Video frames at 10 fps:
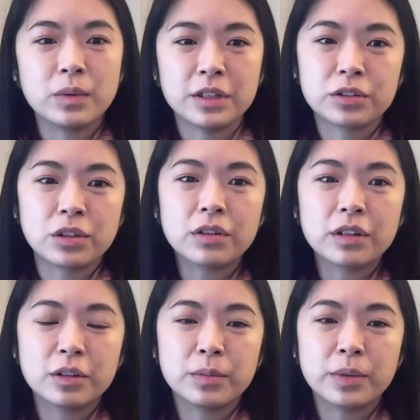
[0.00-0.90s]
when I
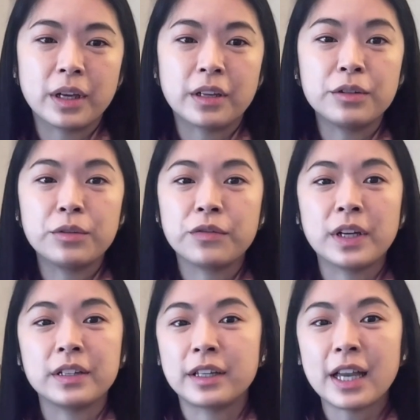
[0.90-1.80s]
started a company, I need to
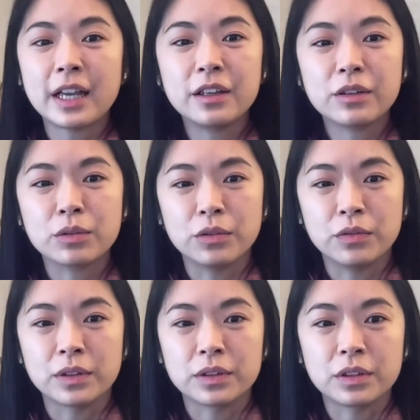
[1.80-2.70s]
find a technical
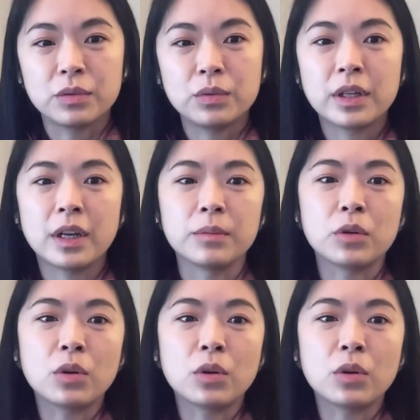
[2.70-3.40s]
co-founder who can